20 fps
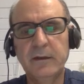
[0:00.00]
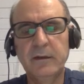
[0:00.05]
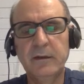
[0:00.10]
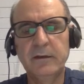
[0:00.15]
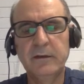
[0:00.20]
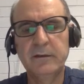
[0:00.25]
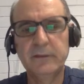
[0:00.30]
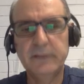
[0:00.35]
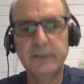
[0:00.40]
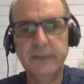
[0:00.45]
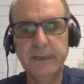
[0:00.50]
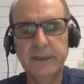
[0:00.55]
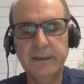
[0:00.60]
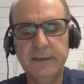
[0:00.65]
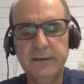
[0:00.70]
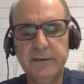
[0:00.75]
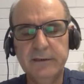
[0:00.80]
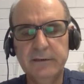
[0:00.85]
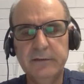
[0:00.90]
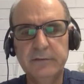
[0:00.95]

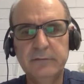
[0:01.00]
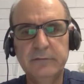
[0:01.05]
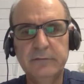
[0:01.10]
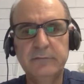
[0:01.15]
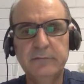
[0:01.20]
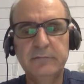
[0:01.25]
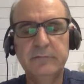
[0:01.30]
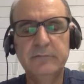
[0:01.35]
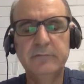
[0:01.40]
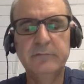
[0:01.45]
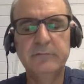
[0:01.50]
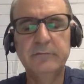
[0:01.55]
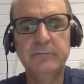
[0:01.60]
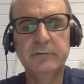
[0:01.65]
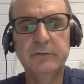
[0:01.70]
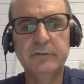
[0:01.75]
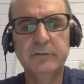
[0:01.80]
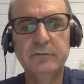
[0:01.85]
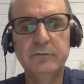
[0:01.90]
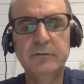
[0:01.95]
then
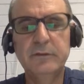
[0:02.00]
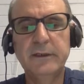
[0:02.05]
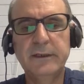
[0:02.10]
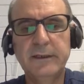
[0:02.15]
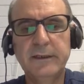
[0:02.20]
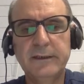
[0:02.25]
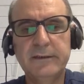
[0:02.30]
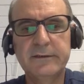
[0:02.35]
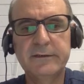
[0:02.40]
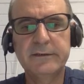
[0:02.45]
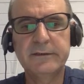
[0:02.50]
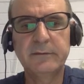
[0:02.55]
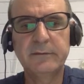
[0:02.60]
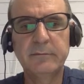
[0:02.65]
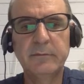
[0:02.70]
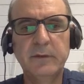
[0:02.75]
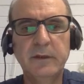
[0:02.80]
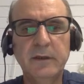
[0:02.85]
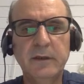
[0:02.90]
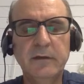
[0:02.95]
we do the next step.
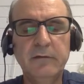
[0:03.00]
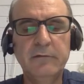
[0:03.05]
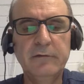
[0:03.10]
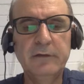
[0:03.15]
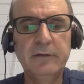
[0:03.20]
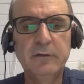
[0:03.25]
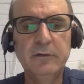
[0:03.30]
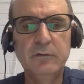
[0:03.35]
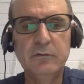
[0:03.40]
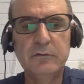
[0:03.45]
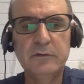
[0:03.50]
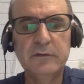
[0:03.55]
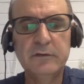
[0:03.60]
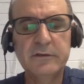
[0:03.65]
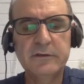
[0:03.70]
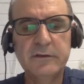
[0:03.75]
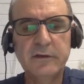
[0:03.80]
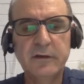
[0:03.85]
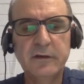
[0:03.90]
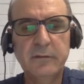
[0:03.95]
We look
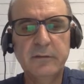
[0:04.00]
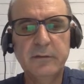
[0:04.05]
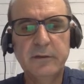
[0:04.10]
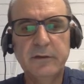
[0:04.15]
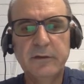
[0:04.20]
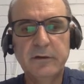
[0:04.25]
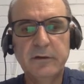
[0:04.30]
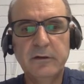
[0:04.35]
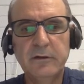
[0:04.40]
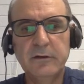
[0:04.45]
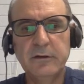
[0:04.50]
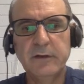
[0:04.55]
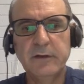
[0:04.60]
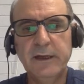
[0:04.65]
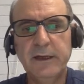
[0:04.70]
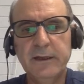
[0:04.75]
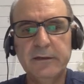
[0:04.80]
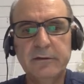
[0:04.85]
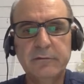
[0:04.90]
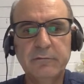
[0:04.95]
this time around
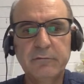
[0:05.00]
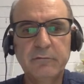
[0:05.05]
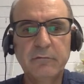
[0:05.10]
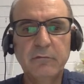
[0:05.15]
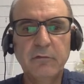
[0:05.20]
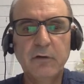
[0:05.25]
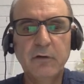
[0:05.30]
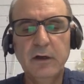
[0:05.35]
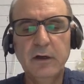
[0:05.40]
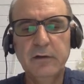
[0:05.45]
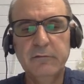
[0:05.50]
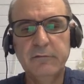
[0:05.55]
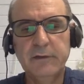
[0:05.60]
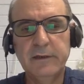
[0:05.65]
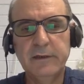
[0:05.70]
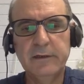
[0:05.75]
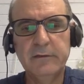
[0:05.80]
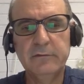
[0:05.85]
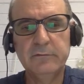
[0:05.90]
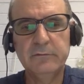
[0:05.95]
at y
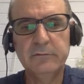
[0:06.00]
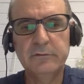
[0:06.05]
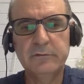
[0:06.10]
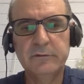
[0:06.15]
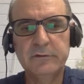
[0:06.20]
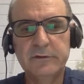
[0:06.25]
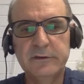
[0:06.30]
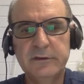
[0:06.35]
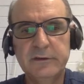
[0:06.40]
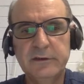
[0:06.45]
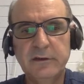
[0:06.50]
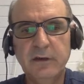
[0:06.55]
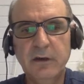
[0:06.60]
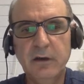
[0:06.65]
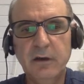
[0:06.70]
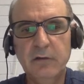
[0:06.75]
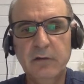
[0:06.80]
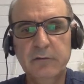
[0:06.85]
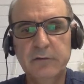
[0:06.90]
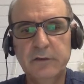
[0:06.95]
values, see
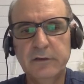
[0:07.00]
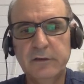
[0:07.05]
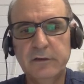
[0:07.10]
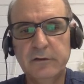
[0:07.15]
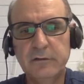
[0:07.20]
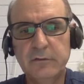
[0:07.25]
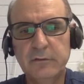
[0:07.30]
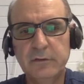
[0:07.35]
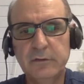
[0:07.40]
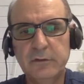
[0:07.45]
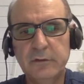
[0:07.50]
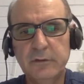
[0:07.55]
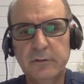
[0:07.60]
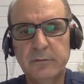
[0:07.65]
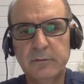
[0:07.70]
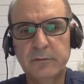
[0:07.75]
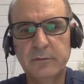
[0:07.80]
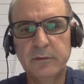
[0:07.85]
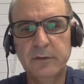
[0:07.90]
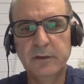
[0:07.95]
how they are going up.
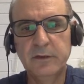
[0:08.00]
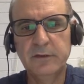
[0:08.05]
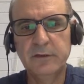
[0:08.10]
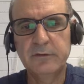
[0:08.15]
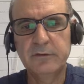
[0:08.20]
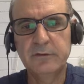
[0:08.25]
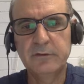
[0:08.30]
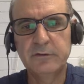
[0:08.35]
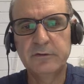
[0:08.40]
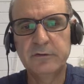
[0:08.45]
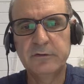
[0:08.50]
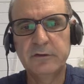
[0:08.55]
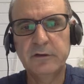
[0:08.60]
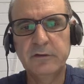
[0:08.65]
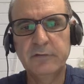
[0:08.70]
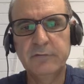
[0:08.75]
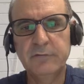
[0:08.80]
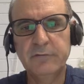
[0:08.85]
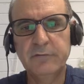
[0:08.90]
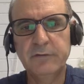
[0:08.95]
So it's
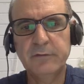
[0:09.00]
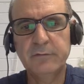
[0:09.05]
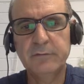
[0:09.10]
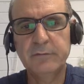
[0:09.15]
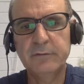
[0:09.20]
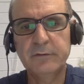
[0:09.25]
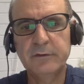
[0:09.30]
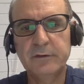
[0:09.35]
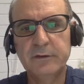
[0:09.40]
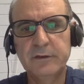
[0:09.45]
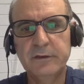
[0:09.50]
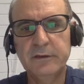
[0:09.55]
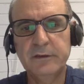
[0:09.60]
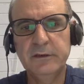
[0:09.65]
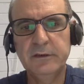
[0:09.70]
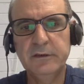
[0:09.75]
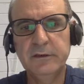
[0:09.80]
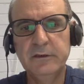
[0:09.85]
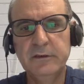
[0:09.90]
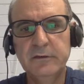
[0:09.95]
gone from
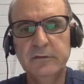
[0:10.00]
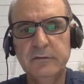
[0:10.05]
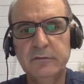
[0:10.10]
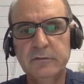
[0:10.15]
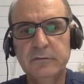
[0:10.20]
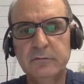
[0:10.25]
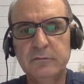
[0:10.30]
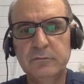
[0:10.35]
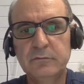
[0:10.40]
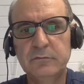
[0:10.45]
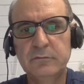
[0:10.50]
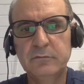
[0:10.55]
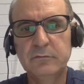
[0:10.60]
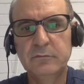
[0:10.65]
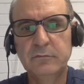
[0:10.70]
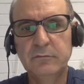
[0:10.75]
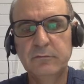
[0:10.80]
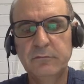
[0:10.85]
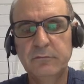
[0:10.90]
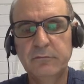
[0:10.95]
3 to
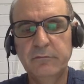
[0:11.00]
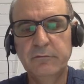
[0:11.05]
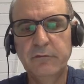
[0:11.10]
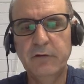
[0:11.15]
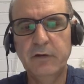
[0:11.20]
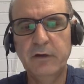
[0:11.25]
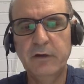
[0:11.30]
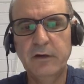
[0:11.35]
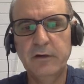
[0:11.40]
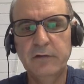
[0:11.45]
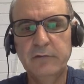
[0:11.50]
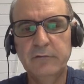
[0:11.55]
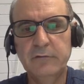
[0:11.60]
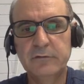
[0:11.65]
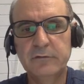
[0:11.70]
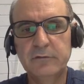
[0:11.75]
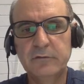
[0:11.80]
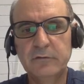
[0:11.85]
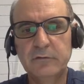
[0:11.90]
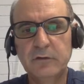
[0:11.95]
5,
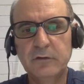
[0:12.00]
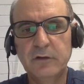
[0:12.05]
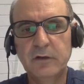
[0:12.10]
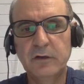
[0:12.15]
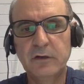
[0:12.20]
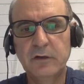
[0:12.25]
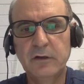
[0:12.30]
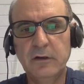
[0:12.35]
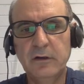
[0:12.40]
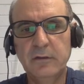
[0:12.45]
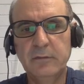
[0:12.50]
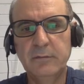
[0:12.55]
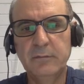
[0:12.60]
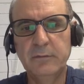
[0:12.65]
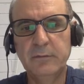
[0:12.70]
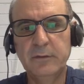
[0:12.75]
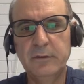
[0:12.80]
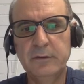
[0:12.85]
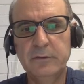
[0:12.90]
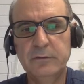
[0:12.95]
so gone up
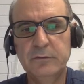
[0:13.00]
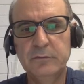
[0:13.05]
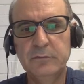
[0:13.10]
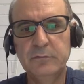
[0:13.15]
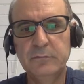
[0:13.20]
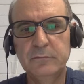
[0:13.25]
by 2.